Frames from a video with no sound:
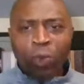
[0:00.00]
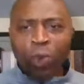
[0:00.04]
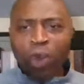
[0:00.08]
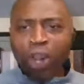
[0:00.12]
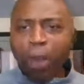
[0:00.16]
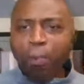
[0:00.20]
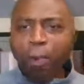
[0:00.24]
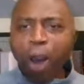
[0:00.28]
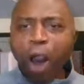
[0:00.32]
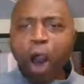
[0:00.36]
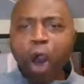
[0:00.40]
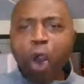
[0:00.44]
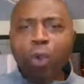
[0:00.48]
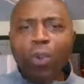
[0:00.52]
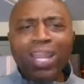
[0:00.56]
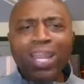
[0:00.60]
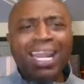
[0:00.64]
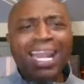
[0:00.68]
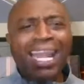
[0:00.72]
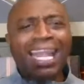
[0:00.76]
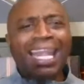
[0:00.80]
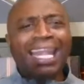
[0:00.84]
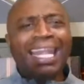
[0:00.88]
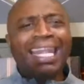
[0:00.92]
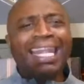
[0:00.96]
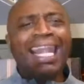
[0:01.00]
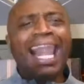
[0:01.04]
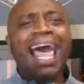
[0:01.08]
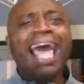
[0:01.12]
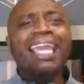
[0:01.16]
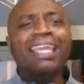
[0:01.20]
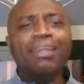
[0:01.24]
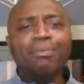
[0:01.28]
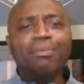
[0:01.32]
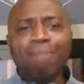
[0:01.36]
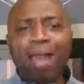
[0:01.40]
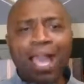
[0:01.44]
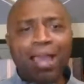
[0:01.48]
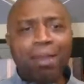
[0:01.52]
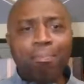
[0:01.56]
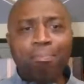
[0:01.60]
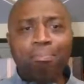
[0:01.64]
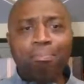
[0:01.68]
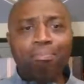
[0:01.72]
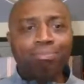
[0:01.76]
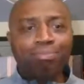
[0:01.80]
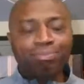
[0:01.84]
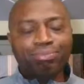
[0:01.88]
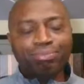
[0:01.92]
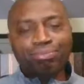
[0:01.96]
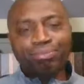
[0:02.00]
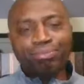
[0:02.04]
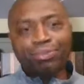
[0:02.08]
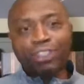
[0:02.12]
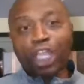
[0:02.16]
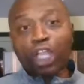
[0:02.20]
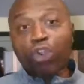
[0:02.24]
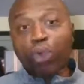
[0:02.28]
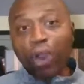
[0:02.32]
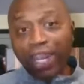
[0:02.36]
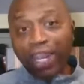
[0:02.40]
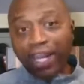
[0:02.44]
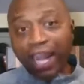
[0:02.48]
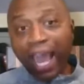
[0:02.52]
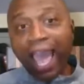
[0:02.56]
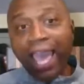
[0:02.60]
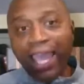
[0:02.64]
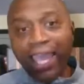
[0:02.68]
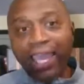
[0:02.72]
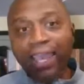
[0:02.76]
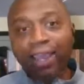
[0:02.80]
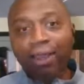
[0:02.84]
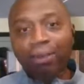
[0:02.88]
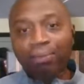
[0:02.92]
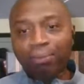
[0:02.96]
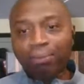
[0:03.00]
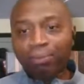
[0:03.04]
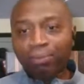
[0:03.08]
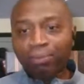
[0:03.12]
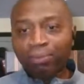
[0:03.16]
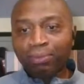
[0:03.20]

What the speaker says: when I'm already like the great I am.